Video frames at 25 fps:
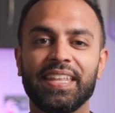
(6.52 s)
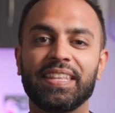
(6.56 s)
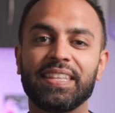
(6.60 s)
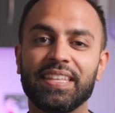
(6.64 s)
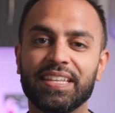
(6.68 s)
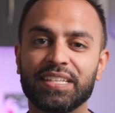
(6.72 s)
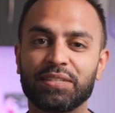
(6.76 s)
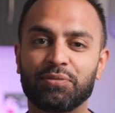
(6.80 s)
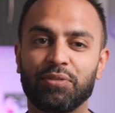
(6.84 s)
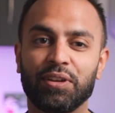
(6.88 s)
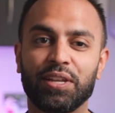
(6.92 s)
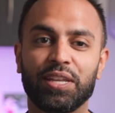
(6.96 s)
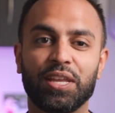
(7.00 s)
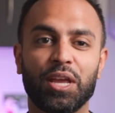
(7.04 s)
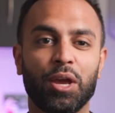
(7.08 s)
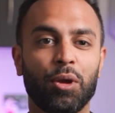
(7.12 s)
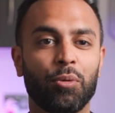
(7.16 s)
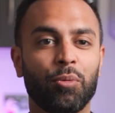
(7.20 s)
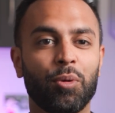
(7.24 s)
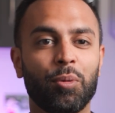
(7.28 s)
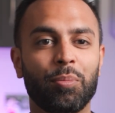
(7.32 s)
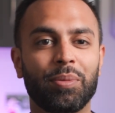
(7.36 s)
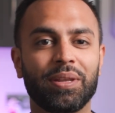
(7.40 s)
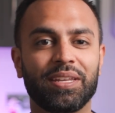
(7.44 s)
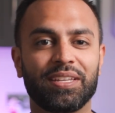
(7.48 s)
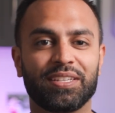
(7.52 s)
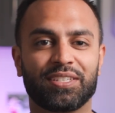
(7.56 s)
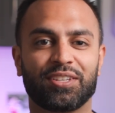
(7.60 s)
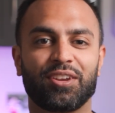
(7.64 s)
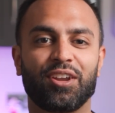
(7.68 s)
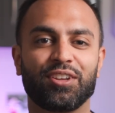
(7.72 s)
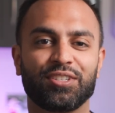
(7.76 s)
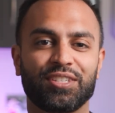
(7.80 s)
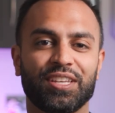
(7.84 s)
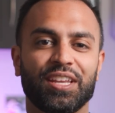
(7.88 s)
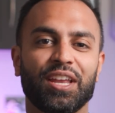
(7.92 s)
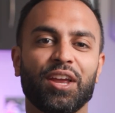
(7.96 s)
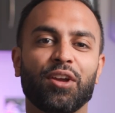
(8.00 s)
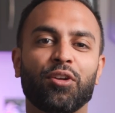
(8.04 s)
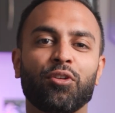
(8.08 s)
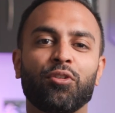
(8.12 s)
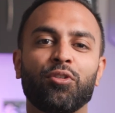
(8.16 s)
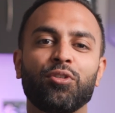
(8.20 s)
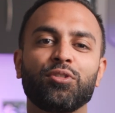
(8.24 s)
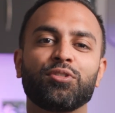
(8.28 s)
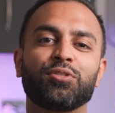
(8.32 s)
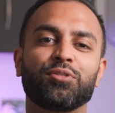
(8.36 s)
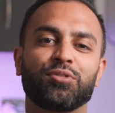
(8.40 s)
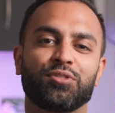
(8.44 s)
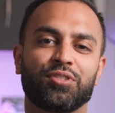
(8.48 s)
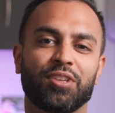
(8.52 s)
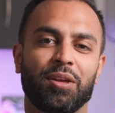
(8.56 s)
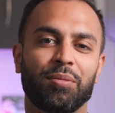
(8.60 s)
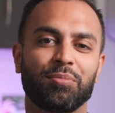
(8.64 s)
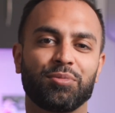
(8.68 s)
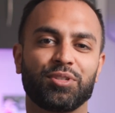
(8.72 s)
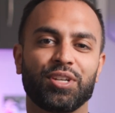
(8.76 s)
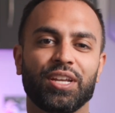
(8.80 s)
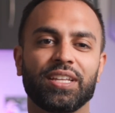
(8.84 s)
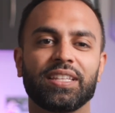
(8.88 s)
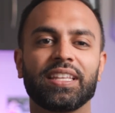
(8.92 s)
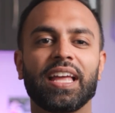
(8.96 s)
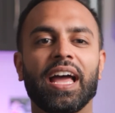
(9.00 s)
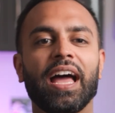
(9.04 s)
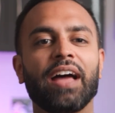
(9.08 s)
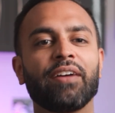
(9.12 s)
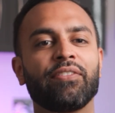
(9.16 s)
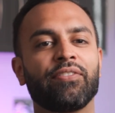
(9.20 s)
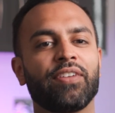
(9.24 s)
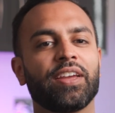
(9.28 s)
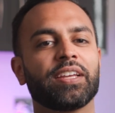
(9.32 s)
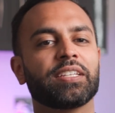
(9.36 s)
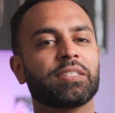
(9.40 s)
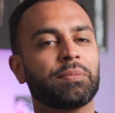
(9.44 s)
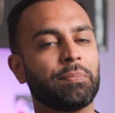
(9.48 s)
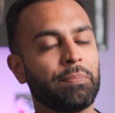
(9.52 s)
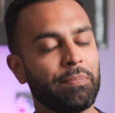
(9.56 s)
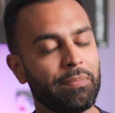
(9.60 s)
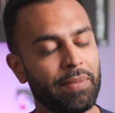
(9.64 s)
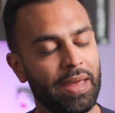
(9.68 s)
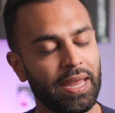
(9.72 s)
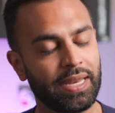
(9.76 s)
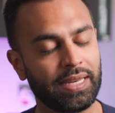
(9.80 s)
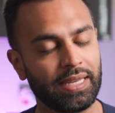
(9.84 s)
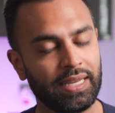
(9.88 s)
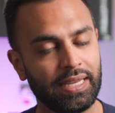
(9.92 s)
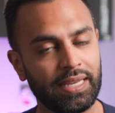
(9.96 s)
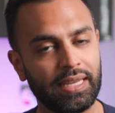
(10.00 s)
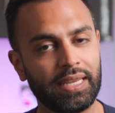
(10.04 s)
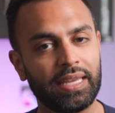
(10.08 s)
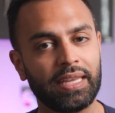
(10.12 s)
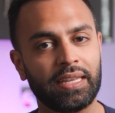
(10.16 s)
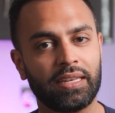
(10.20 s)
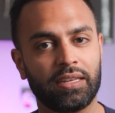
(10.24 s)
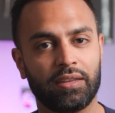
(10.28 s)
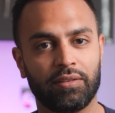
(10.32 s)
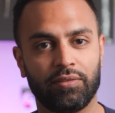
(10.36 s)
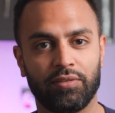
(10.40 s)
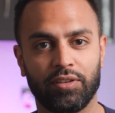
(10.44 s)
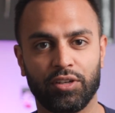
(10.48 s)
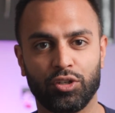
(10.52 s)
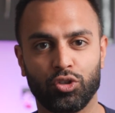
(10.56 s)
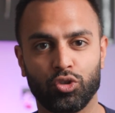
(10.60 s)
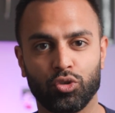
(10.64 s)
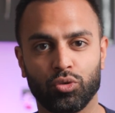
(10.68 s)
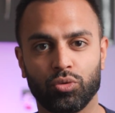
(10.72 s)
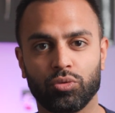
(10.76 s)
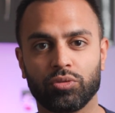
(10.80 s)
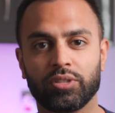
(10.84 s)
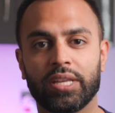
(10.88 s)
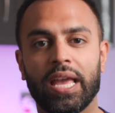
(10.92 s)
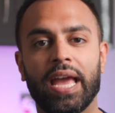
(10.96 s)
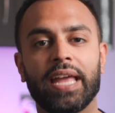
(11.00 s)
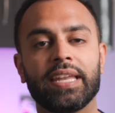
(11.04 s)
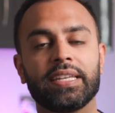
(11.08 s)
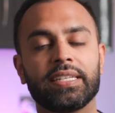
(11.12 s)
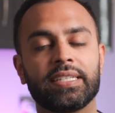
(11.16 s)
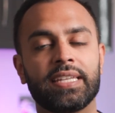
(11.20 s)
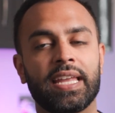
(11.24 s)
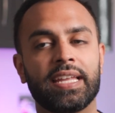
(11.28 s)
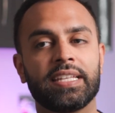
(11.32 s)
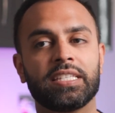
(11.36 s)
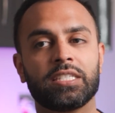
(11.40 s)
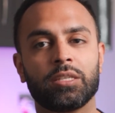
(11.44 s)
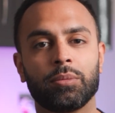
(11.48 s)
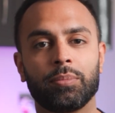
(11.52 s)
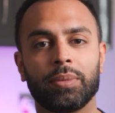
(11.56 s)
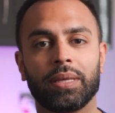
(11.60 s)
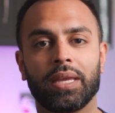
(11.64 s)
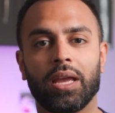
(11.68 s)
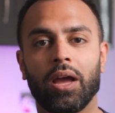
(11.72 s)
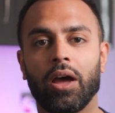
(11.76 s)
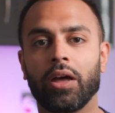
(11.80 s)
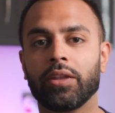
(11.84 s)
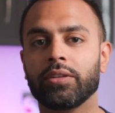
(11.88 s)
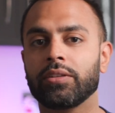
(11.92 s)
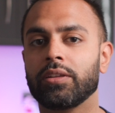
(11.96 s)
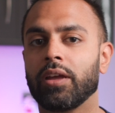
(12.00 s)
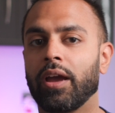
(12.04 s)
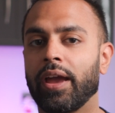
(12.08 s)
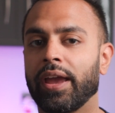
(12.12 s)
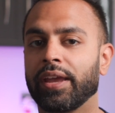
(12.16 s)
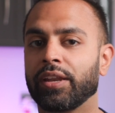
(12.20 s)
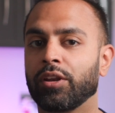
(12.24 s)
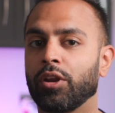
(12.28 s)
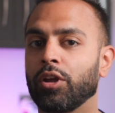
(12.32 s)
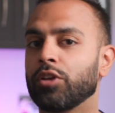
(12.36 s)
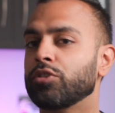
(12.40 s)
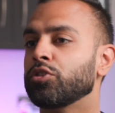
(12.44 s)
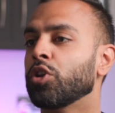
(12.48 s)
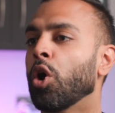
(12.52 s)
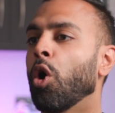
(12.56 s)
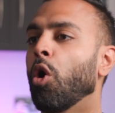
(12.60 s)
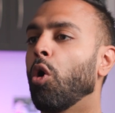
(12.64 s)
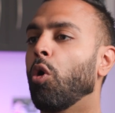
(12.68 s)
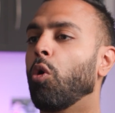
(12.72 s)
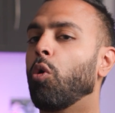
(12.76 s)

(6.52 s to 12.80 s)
In this video, we'll be discussing a crucial subject that affects many individuals and tends to be undiagnosed